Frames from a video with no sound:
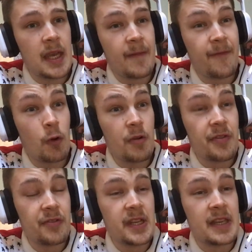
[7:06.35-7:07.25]

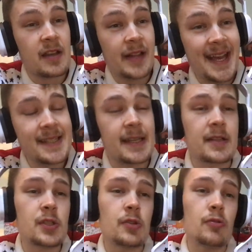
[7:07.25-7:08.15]
4-3
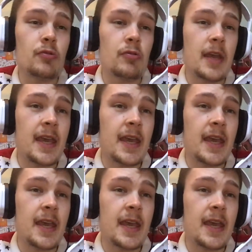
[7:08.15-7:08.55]
classic to